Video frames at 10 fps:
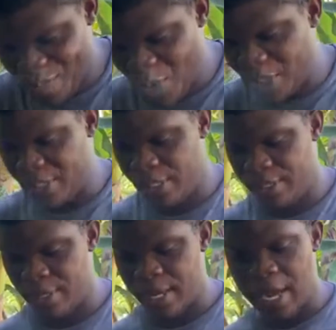But
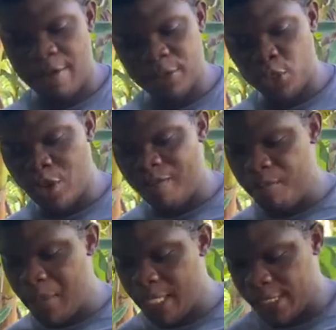after you have
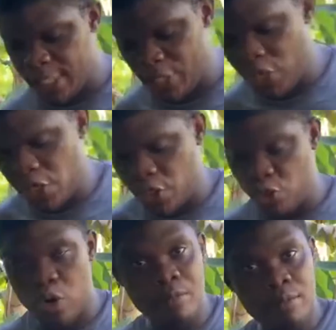mixed your
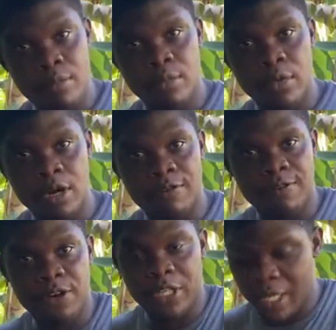drum of
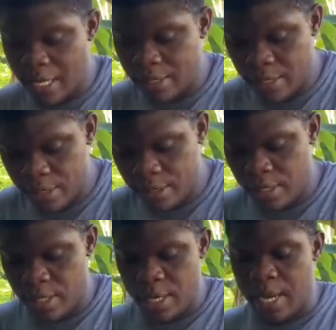fertilizer,
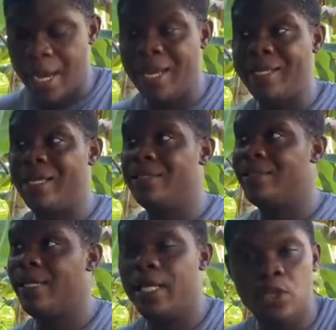I can
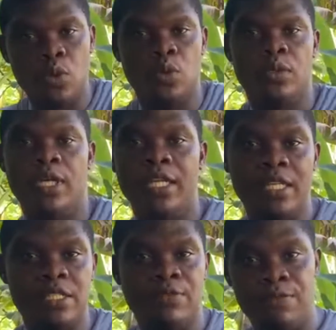tell you it
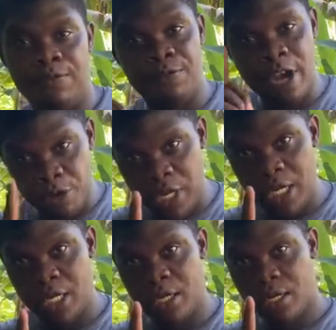is
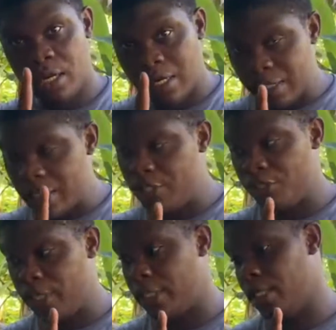very
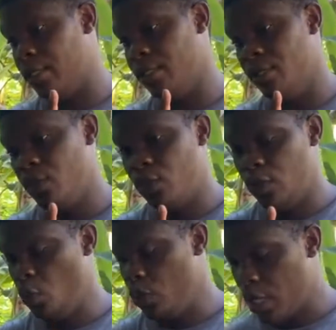concentrated.
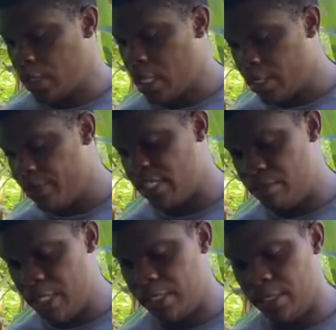Do not
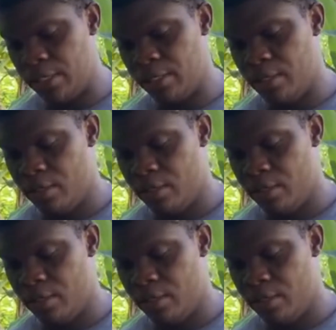underestimate it.